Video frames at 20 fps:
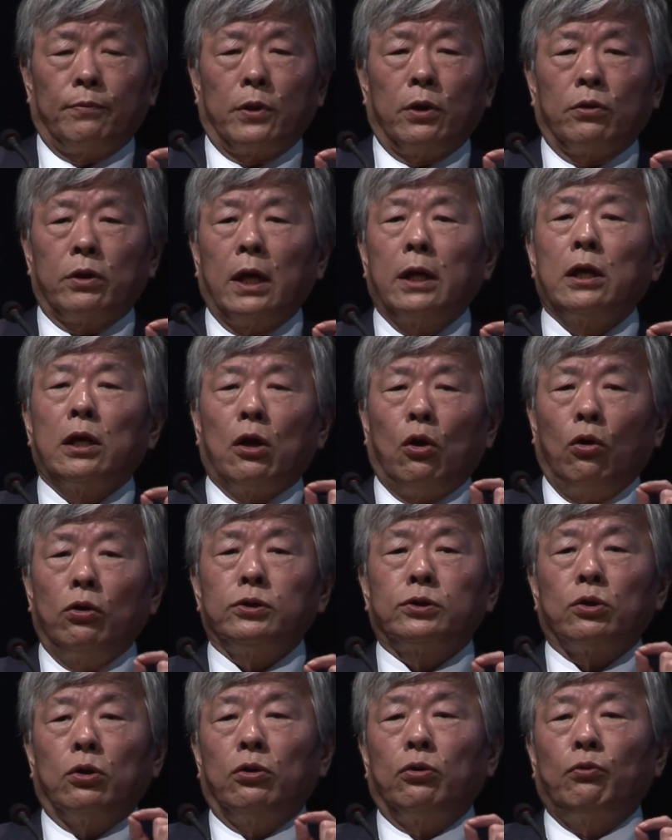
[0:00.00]
Okay.
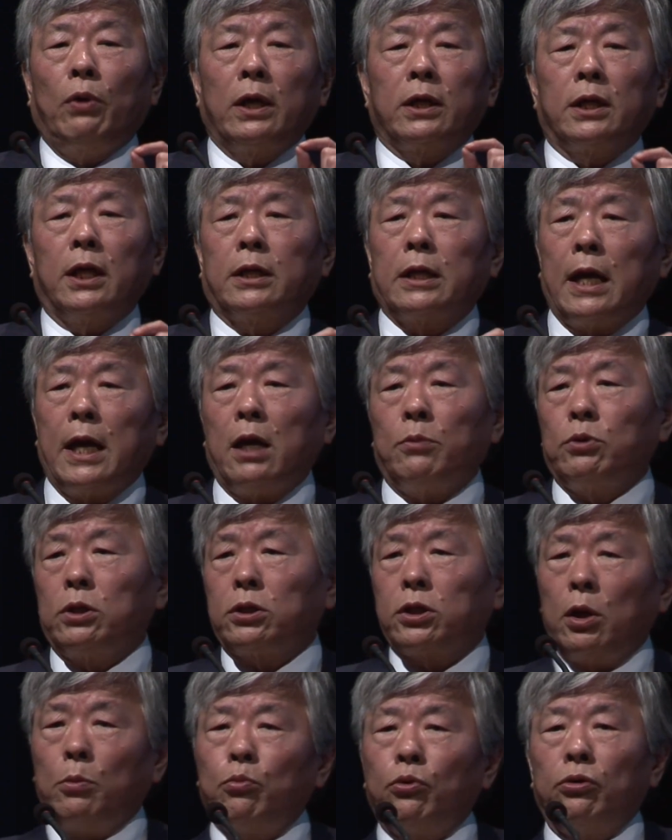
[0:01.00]
Also, one can
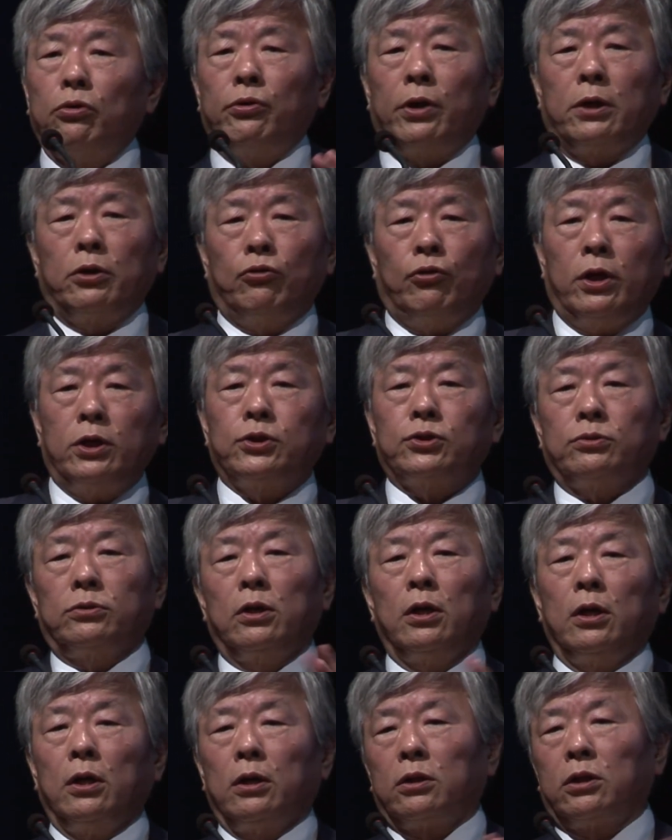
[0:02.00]
have temporal regulation,
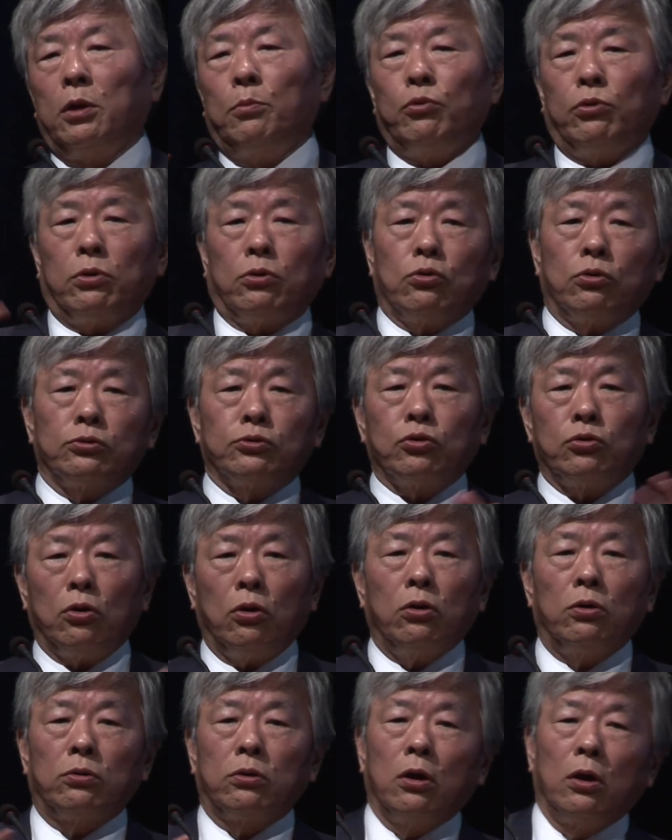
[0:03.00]
temporal
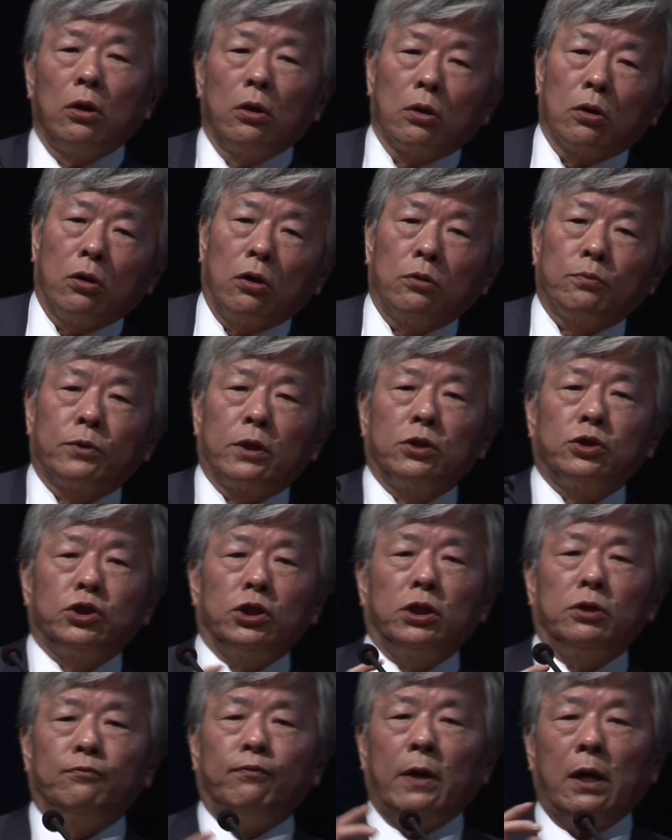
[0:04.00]
control of the
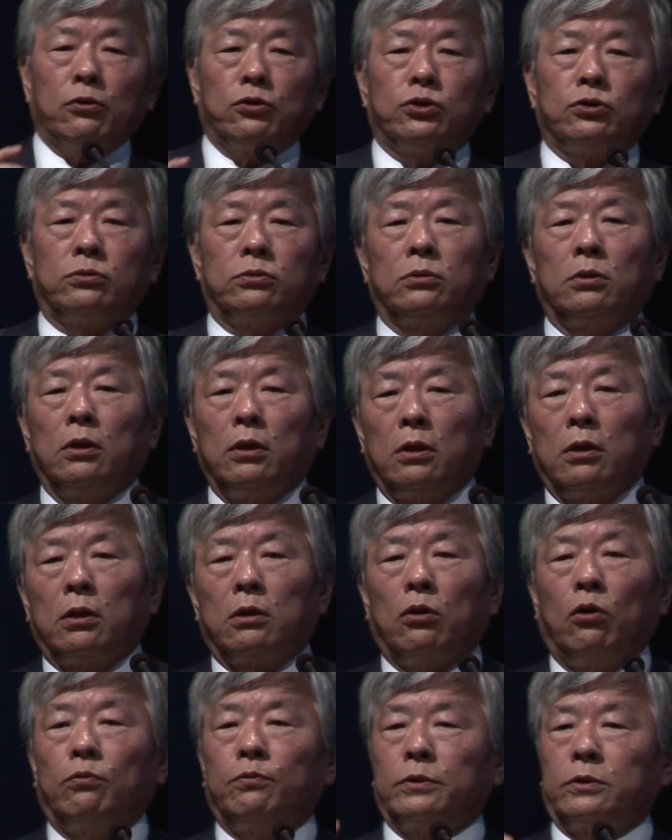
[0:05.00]
gene function
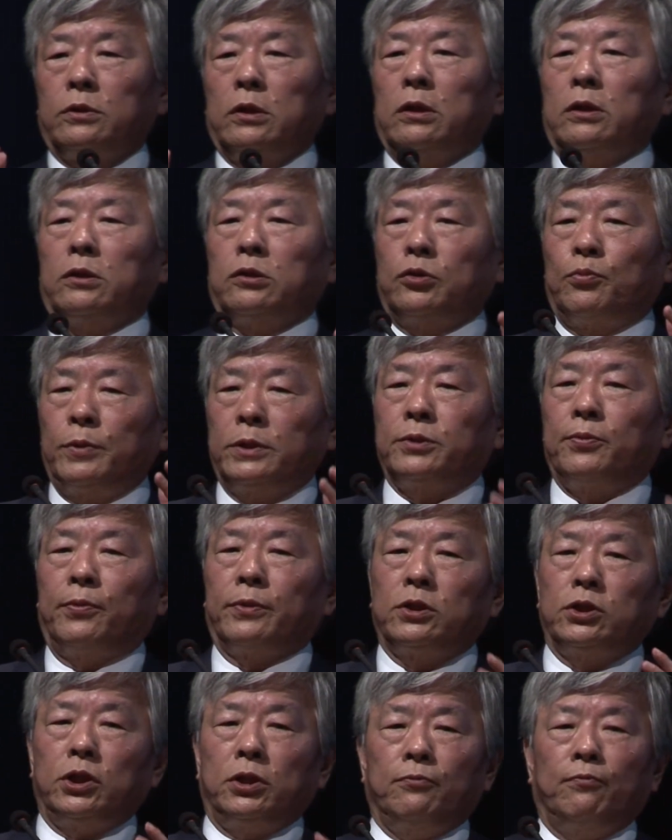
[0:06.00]
of a
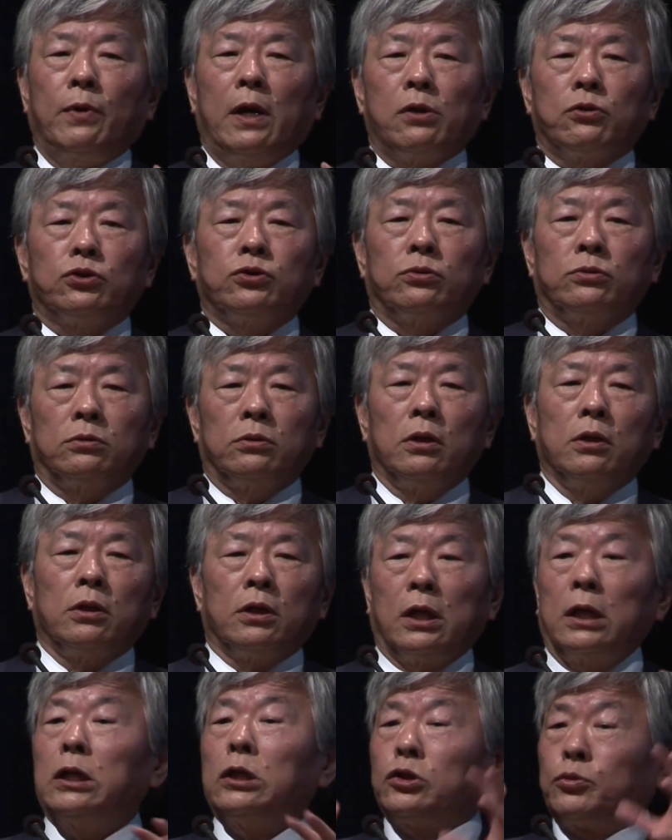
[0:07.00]
specific gene function
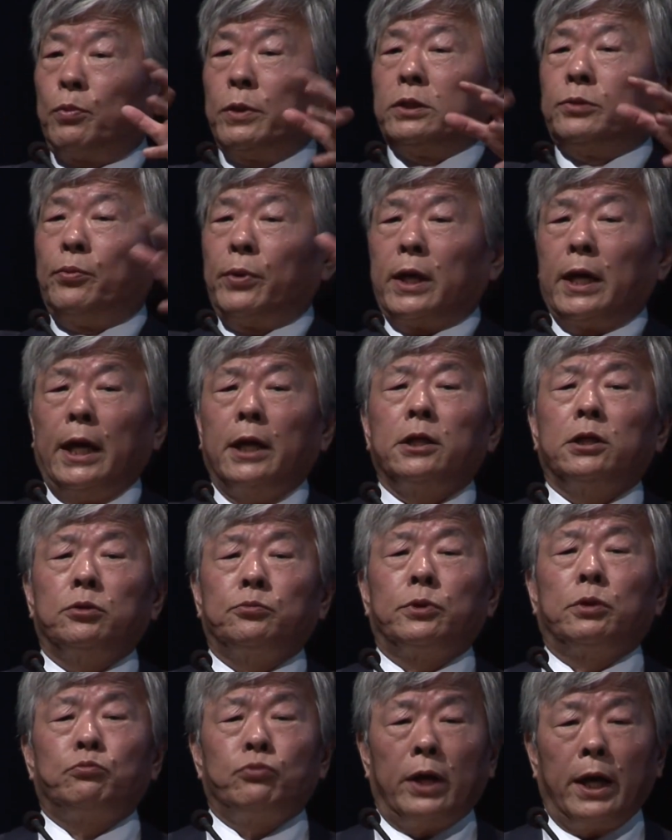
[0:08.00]
in a specific area
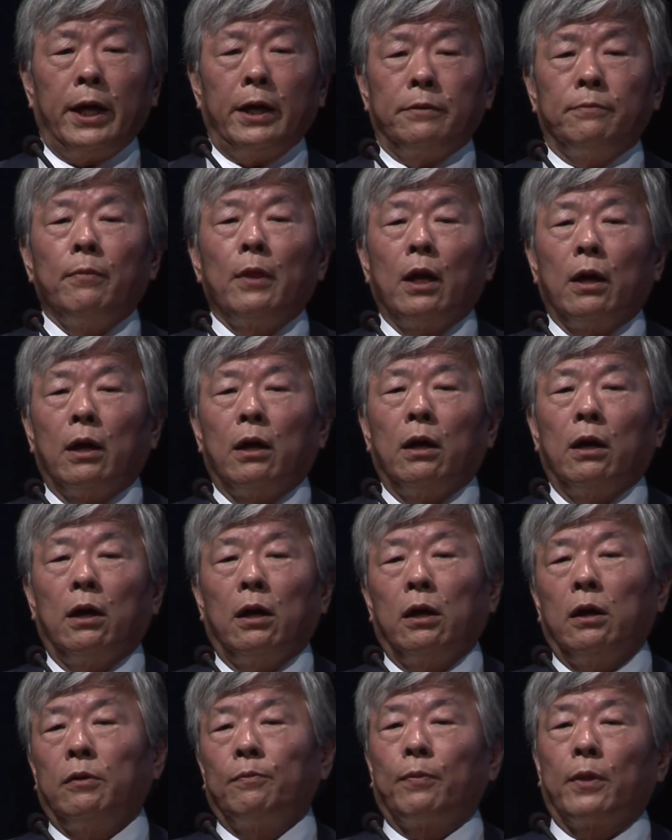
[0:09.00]
of the brain.
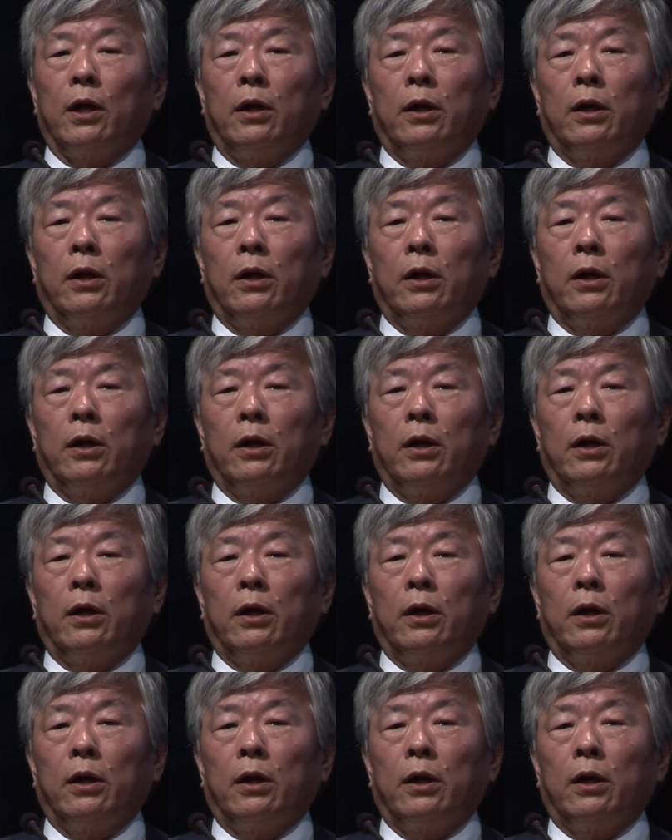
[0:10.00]
As